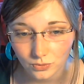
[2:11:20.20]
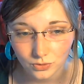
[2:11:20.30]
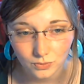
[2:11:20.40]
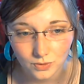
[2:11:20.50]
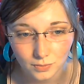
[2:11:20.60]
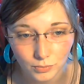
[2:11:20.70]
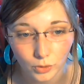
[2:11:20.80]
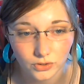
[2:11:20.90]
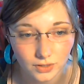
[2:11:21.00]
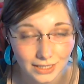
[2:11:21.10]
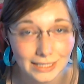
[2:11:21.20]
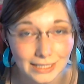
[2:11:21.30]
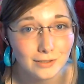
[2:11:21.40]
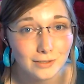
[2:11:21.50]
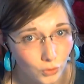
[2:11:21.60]
see at
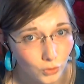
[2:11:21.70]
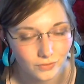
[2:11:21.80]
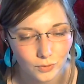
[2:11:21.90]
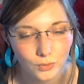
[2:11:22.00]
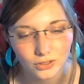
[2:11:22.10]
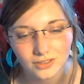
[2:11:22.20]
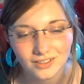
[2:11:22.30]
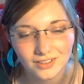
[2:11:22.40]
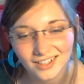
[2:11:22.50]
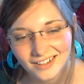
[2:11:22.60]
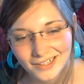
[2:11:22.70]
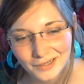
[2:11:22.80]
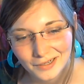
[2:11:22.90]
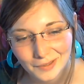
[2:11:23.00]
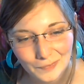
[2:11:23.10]
least most of the world
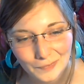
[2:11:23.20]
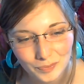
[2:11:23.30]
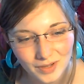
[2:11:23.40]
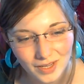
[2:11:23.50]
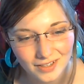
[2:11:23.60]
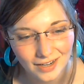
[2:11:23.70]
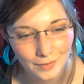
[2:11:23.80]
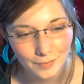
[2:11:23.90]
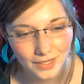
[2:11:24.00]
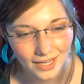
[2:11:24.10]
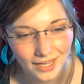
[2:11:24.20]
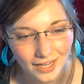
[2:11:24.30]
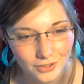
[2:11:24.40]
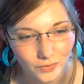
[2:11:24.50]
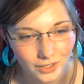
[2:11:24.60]
by the time I can't
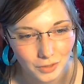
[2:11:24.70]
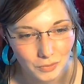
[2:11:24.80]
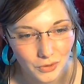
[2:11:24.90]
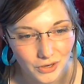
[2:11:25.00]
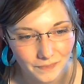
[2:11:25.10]
travel anymore.